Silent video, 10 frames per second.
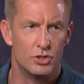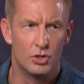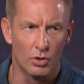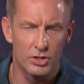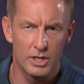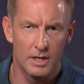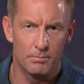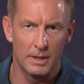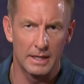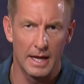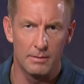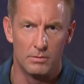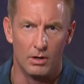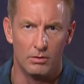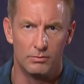Georgia in a big
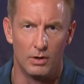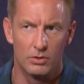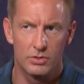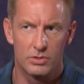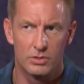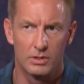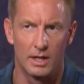game, though, folks.